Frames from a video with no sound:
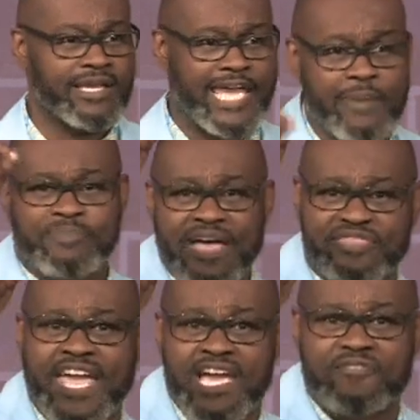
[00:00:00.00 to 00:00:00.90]
Keep that
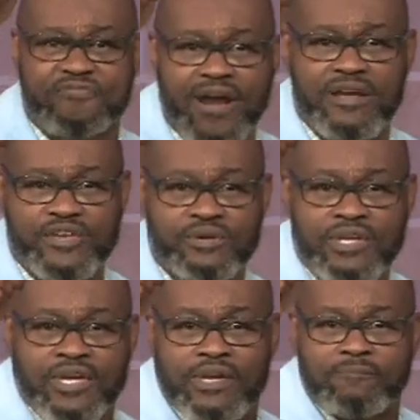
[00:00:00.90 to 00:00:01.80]
thing in front of you.
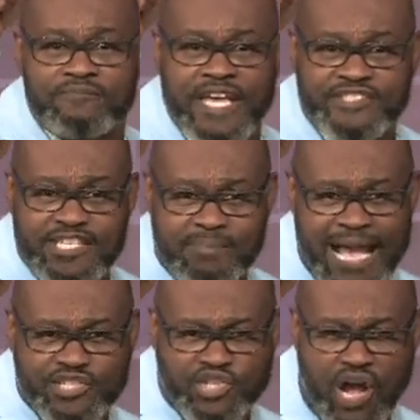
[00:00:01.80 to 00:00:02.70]
This is
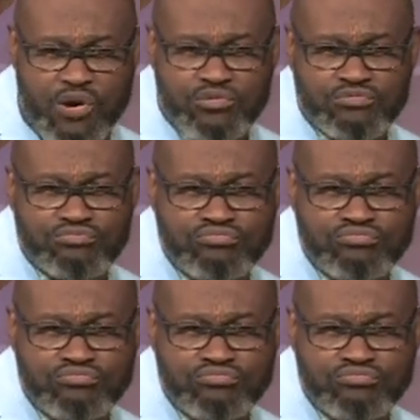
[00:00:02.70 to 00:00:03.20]
my stone.